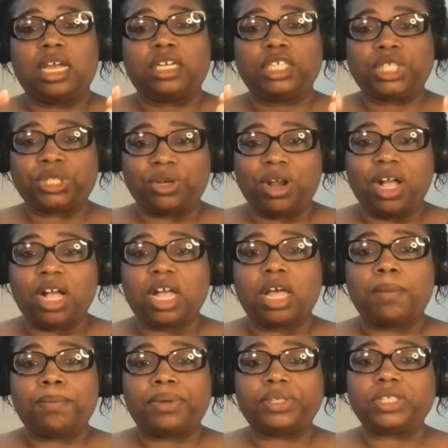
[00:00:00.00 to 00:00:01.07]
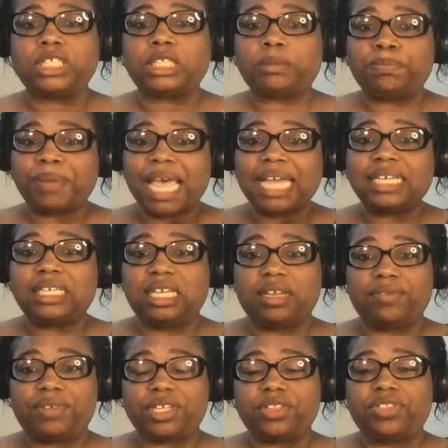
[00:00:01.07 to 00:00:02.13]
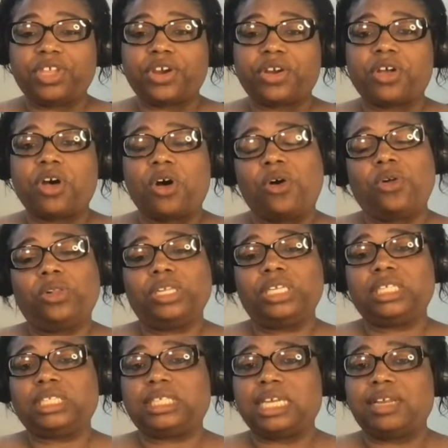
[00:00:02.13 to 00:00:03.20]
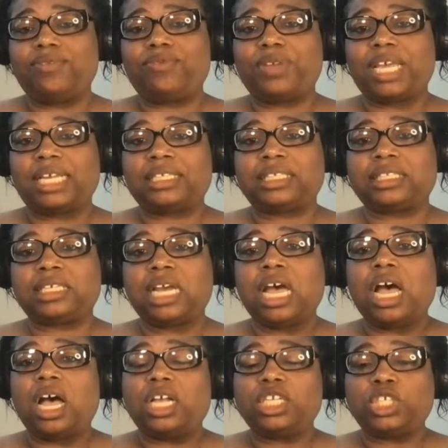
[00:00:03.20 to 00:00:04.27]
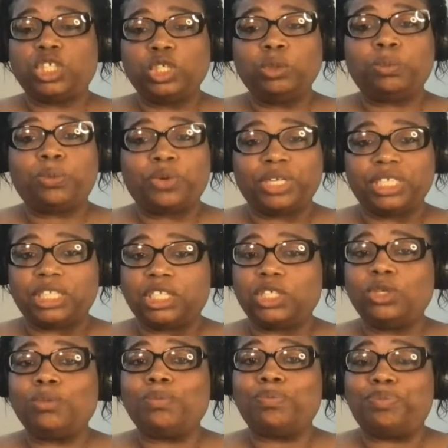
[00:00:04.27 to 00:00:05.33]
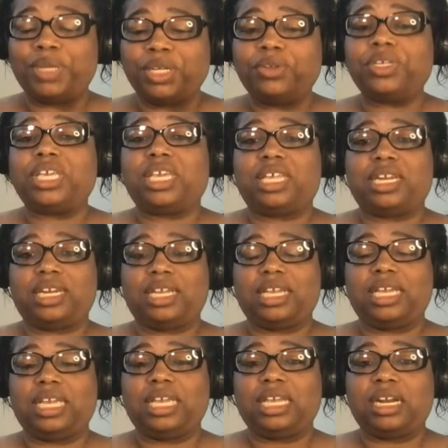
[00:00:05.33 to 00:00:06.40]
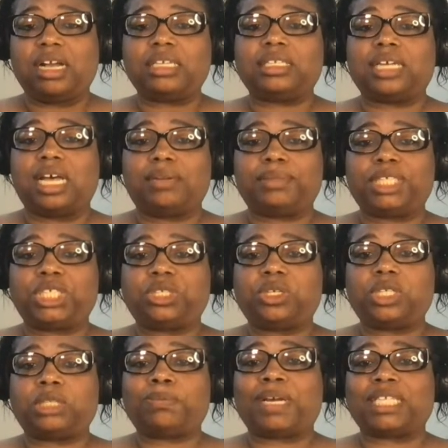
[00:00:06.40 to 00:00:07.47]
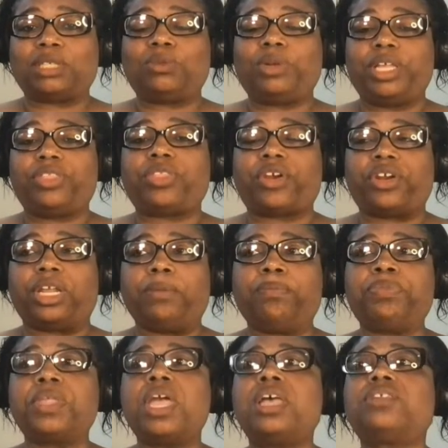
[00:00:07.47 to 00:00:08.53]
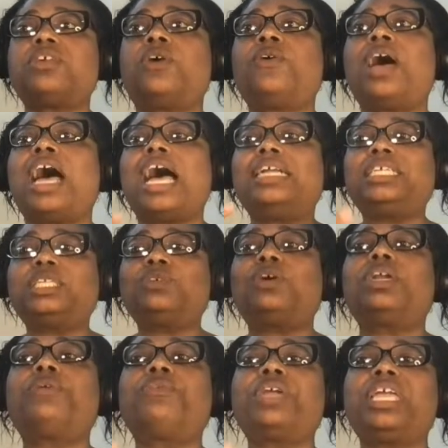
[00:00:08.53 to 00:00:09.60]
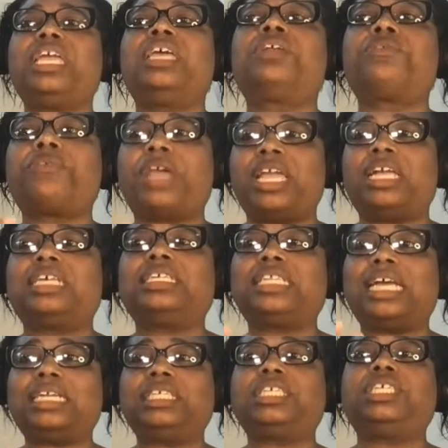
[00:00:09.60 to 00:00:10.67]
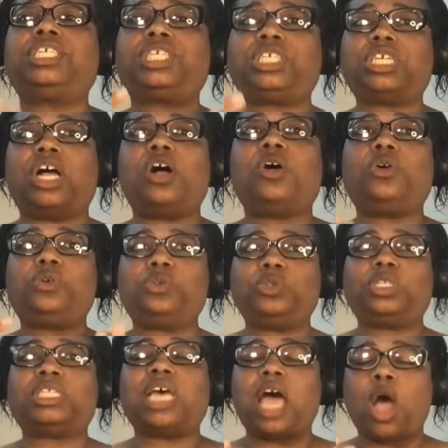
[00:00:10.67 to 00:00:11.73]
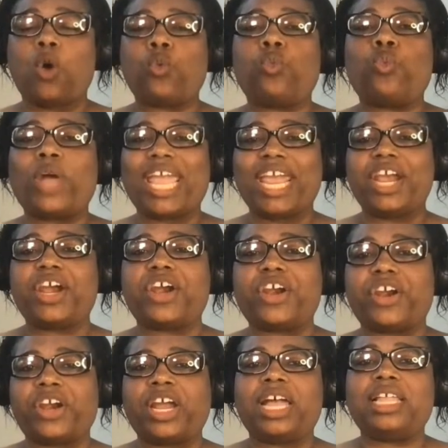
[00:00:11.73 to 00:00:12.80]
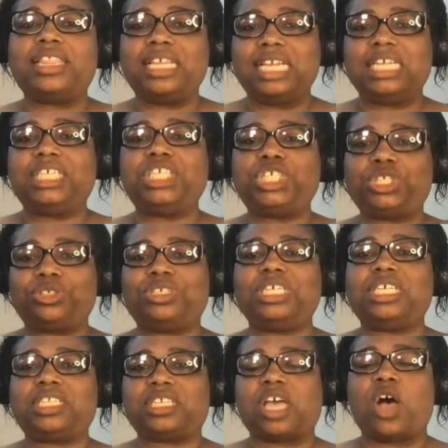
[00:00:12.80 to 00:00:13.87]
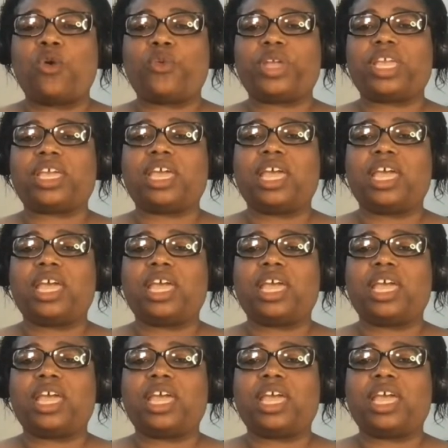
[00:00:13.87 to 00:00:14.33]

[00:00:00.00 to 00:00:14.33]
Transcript: truck perspective, their goal is to invest 2.2 billion in autonomous trucks by 2030. So I just want to reiterate because that just shows where the industry is going.